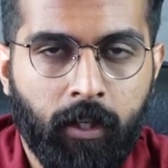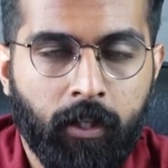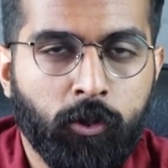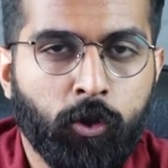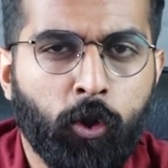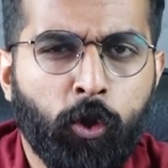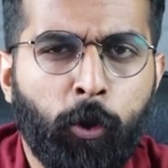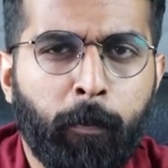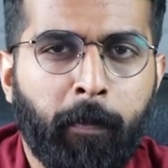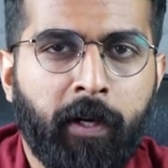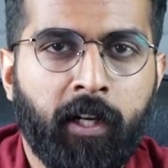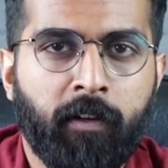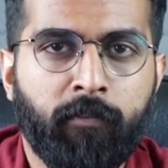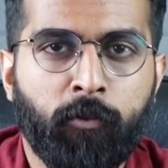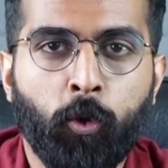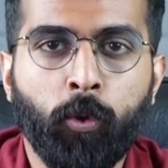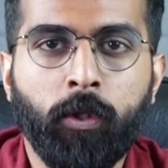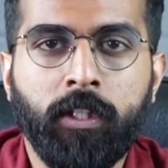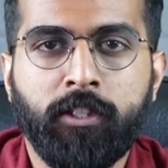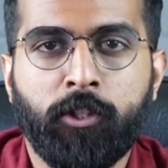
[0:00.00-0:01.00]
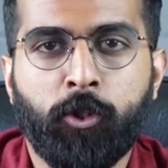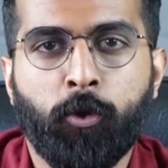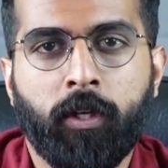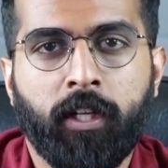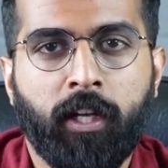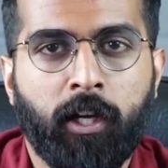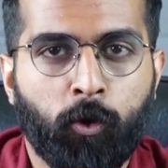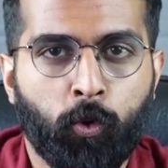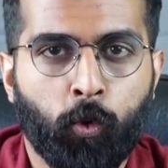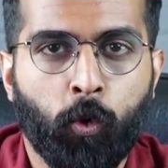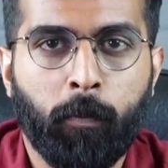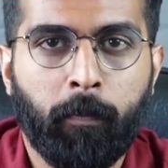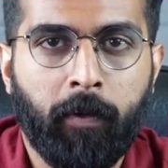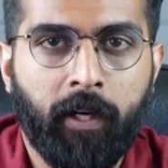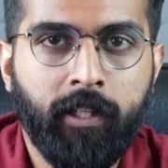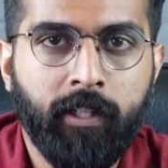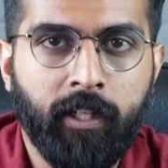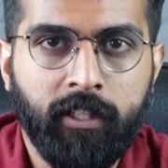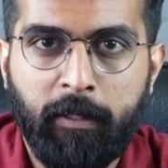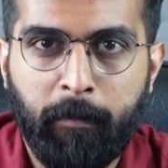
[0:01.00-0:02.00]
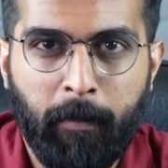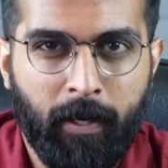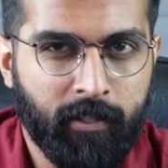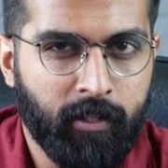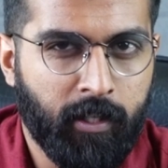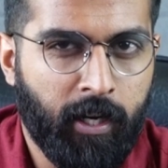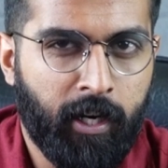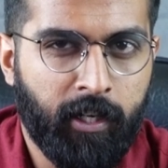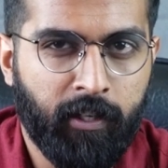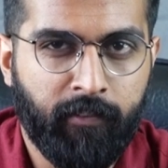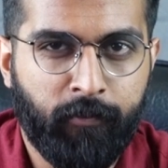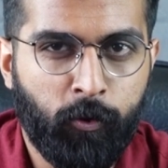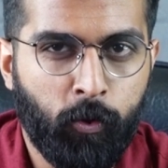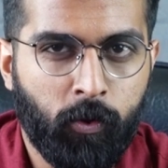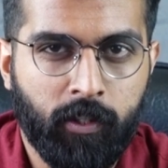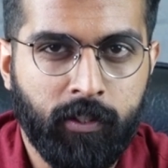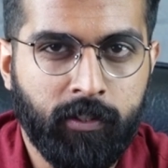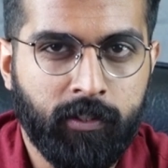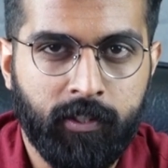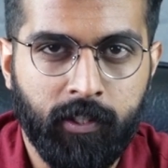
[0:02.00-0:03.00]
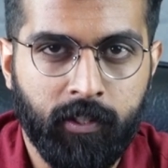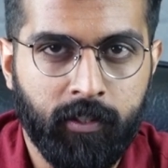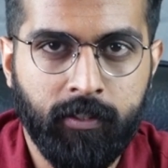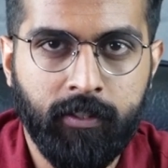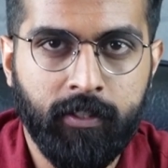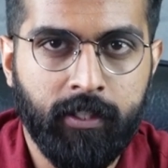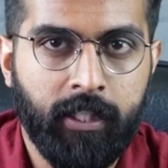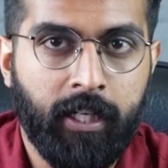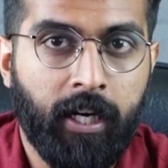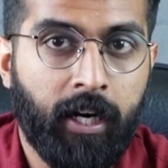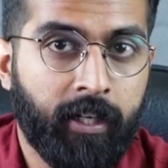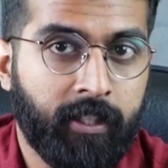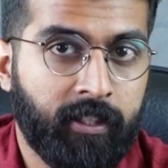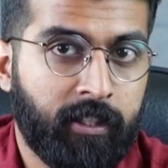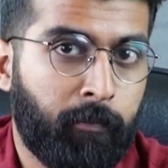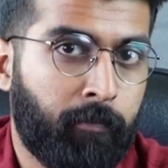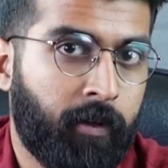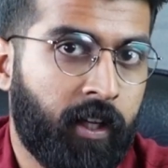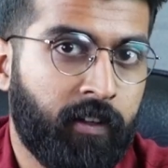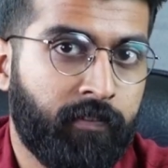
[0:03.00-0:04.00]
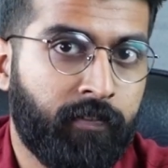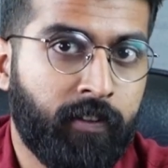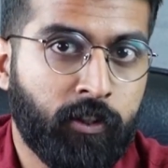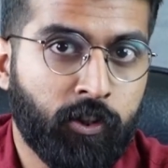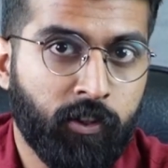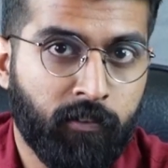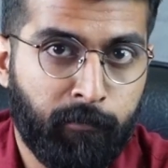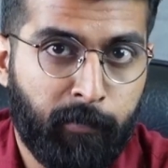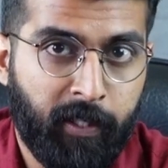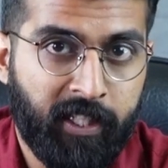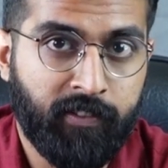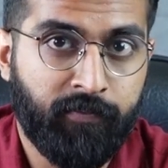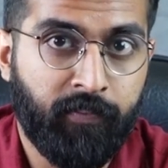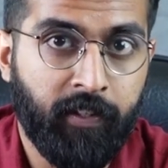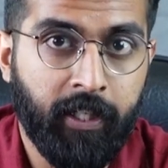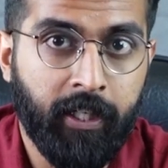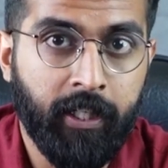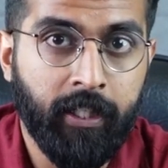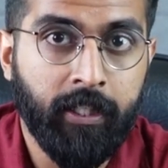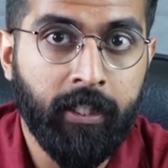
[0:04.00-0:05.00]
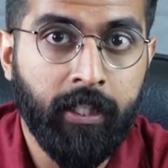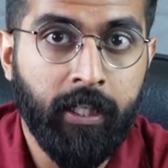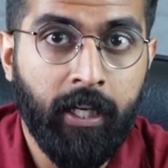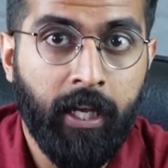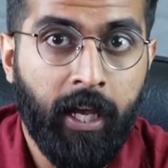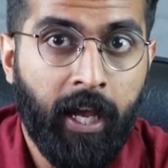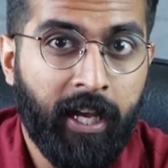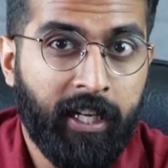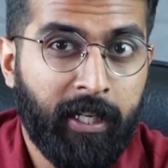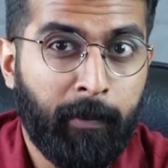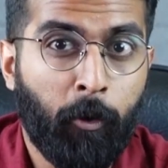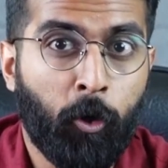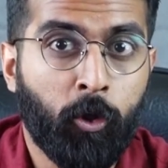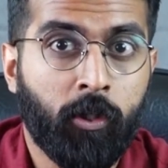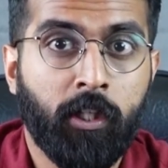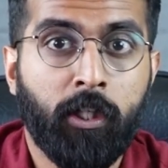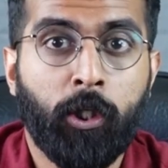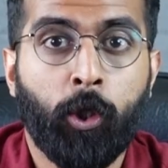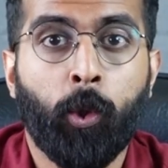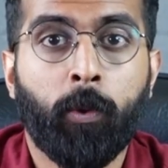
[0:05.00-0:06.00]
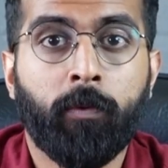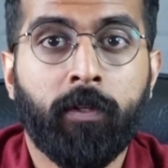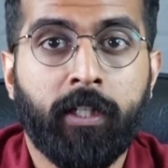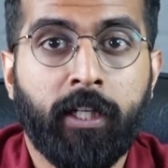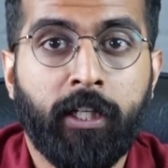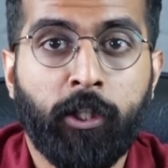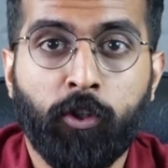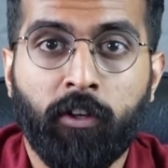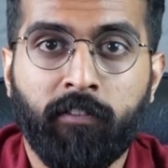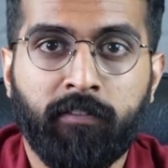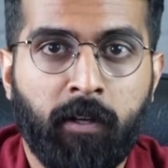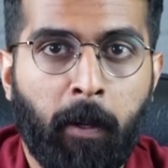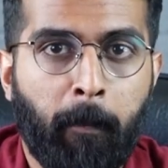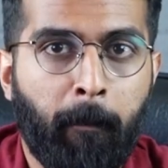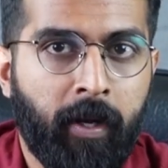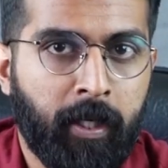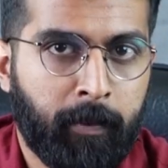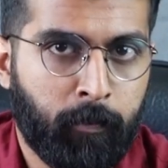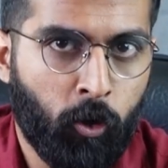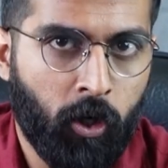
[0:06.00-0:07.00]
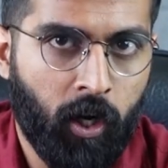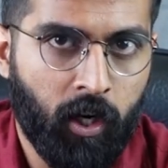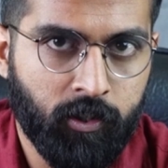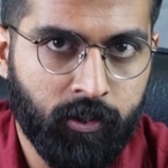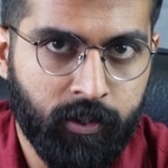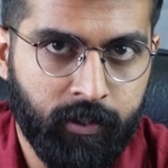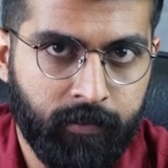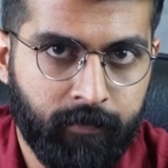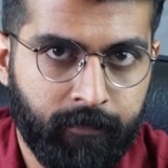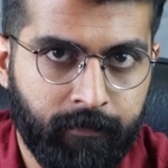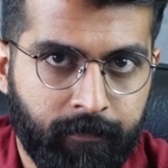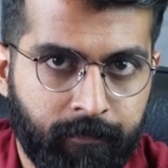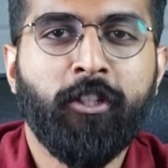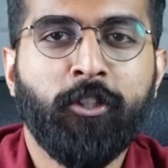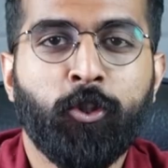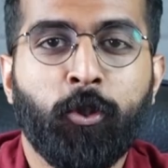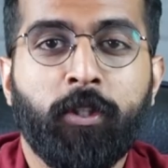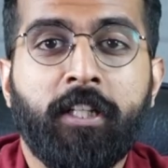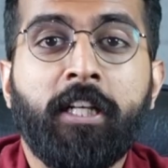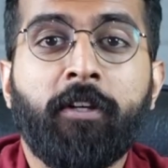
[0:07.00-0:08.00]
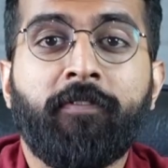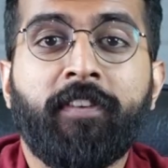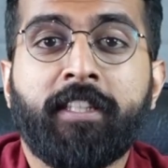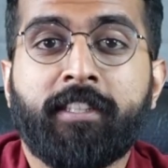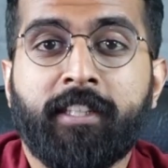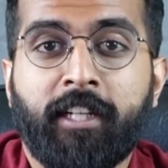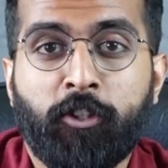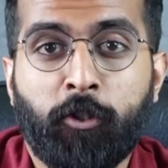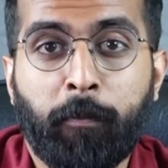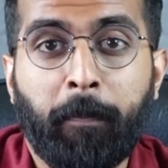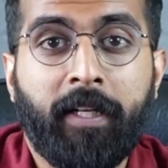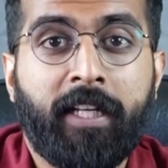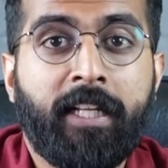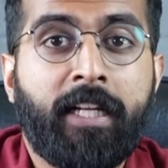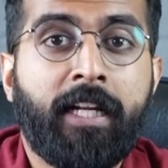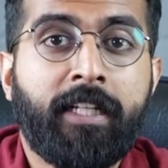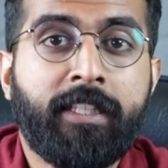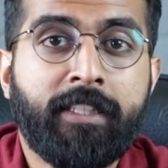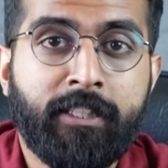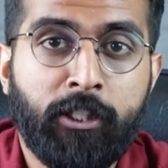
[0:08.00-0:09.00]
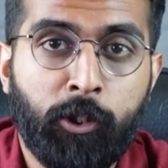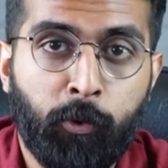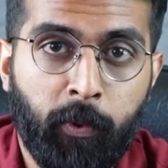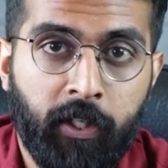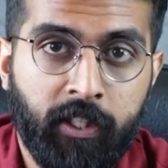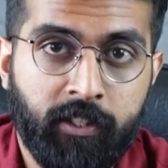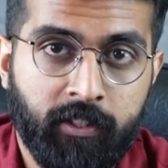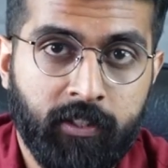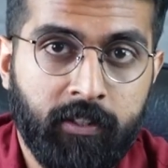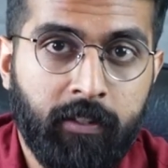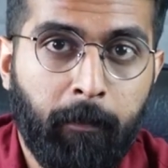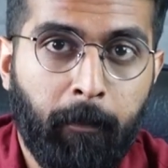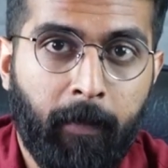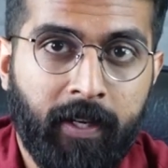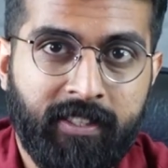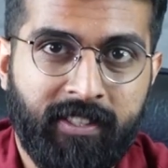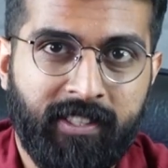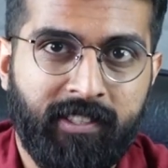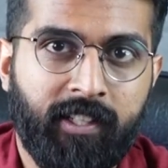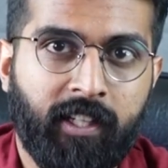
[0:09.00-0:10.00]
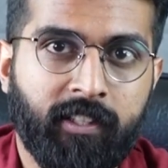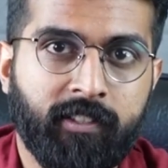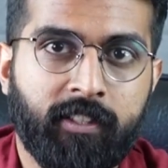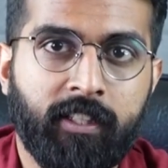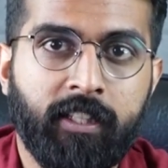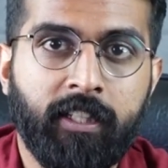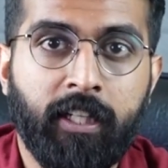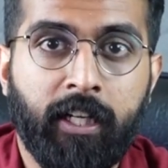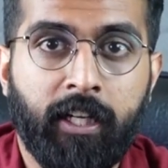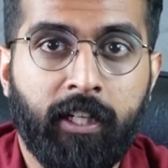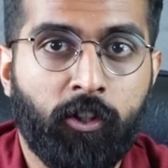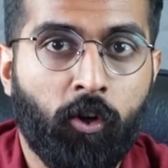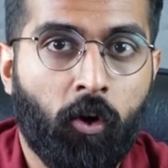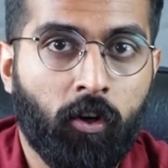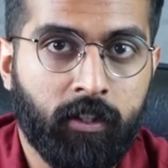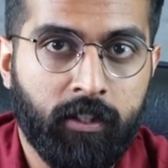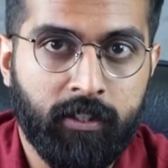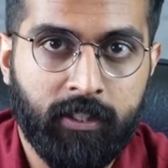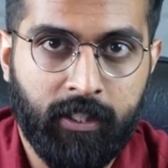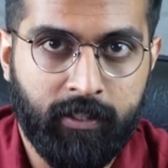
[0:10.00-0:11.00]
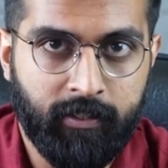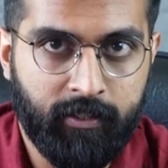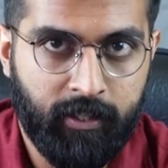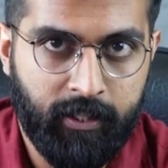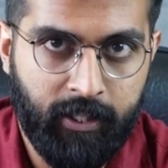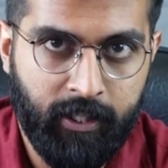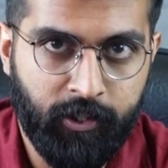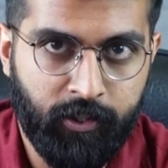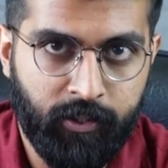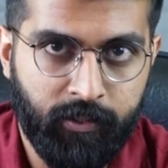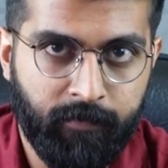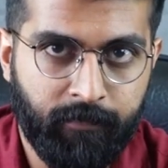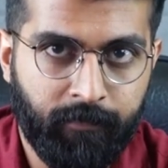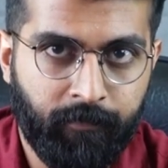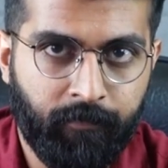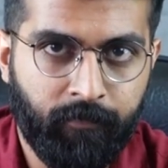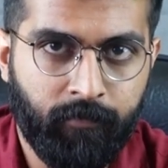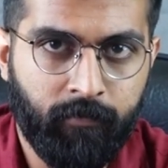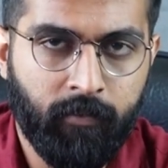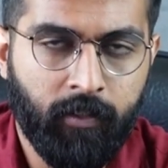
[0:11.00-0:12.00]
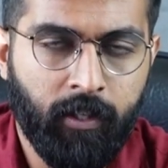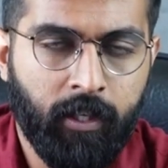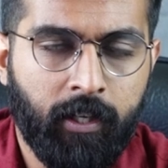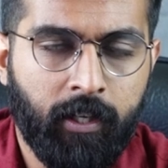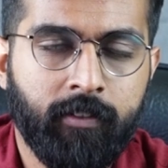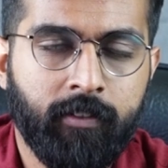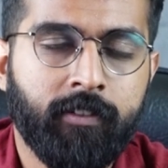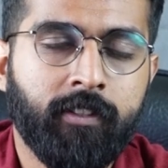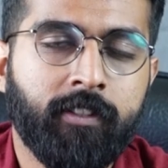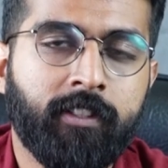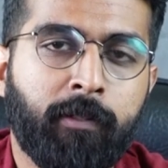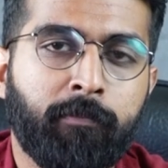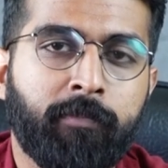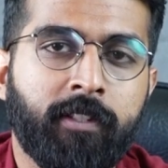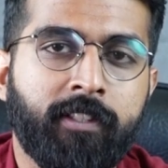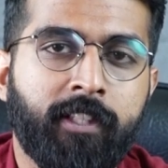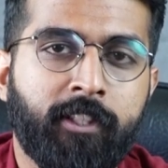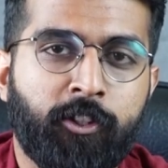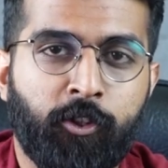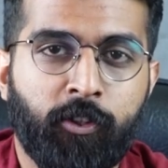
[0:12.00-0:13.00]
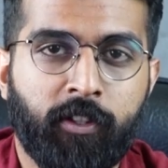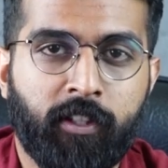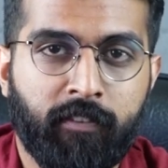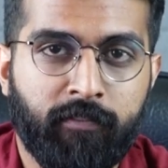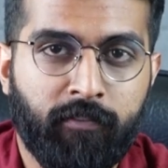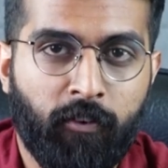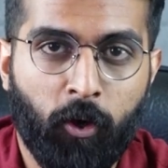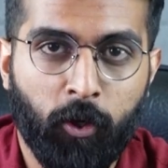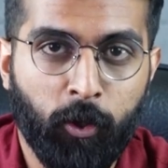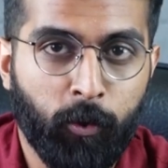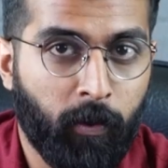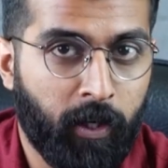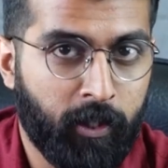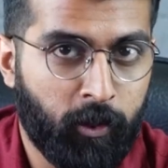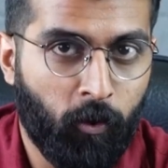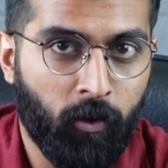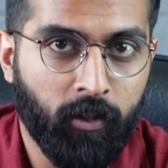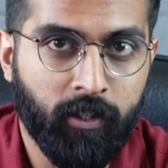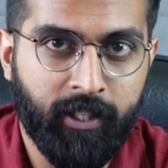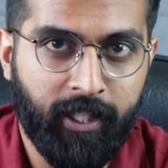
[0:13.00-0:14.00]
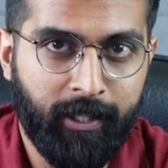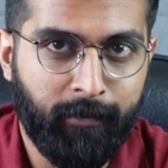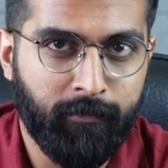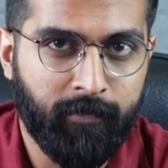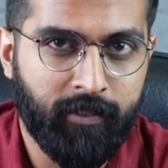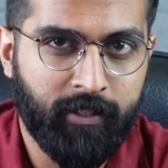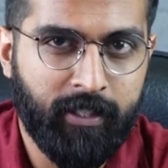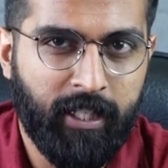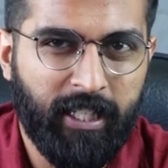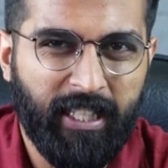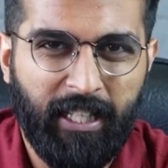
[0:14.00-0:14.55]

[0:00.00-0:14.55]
Okay, so you might have noticed during our role play that the mother had a few concerns regarding the benefits of breastfeeding and about her lower rate of milk production. So here we try to mitigate the situation by suggesting a doctor's consultation. This is something that you can follow at all times.